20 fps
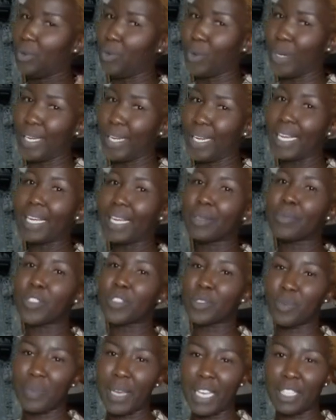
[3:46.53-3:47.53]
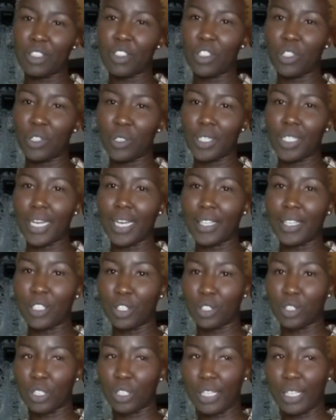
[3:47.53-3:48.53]
When it comes to men's suit, I
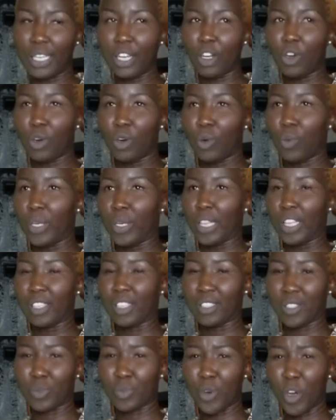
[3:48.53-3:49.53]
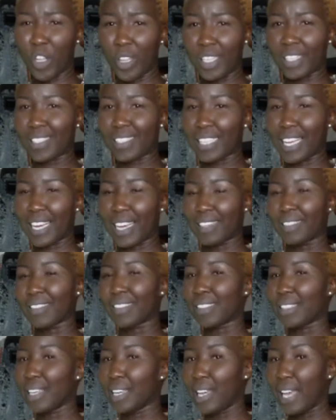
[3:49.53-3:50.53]
usually go with the smallest
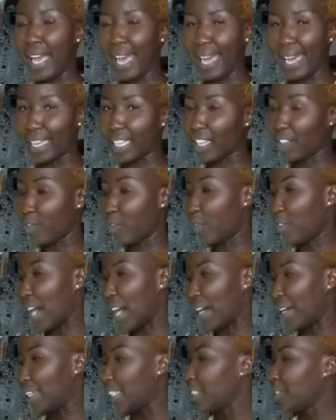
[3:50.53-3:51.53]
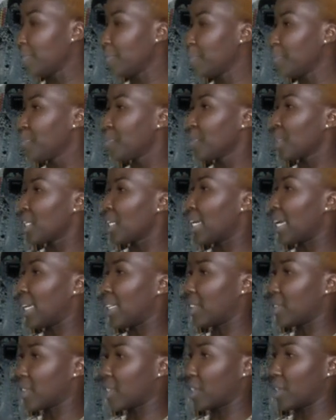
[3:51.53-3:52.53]
size I can find.
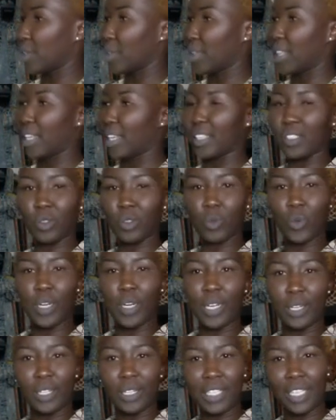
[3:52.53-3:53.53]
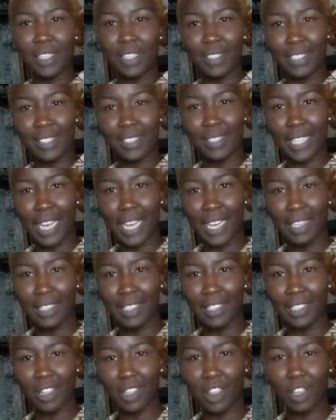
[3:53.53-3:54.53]
And so this one is a
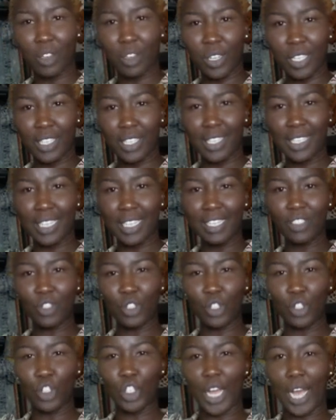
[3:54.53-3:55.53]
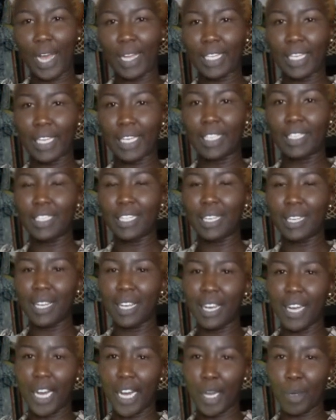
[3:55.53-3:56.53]
size 36 jacket.
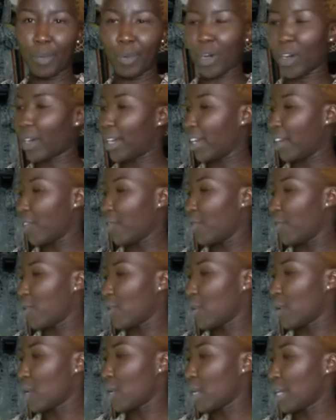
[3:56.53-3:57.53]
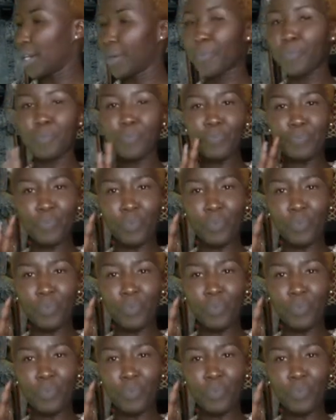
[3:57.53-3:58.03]
I bought it for